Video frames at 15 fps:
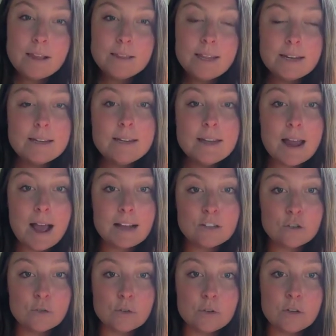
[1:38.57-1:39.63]
like
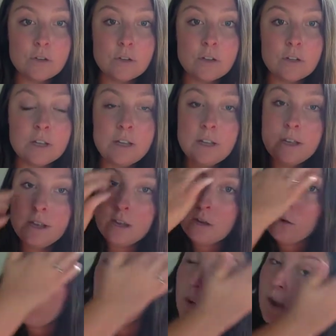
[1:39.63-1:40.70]
natural
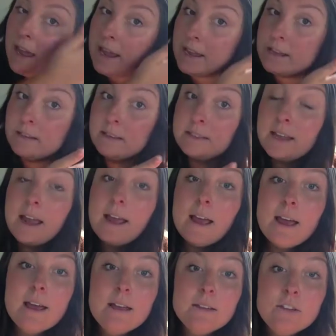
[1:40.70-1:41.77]
ways
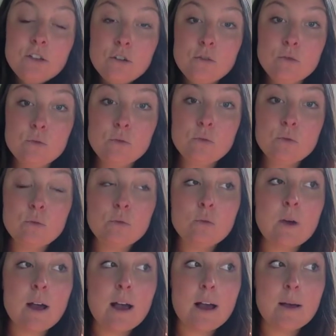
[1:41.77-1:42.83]

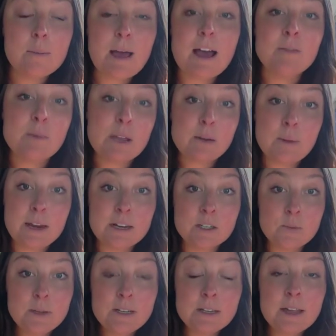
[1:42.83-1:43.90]
to have pain
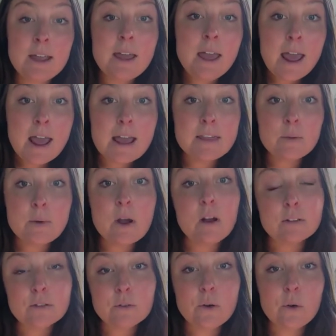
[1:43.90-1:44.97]
management. And then we
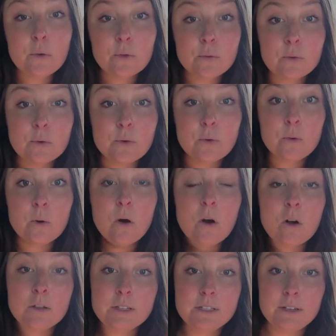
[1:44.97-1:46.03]
also go through
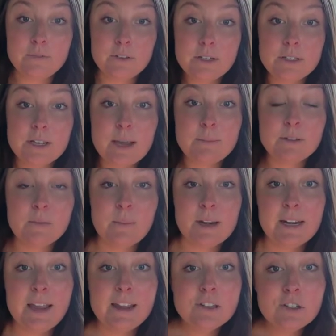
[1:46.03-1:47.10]
all the different types of
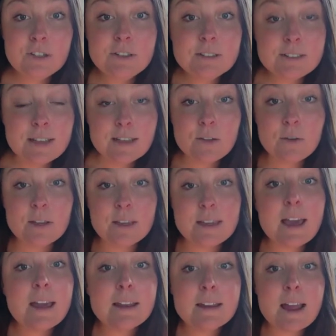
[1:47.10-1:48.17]
medications that you can
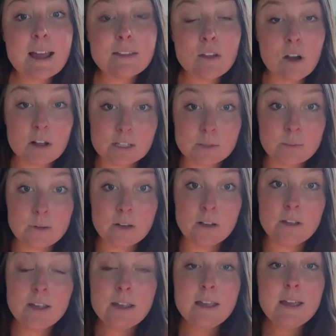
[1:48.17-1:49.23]
get at the hospital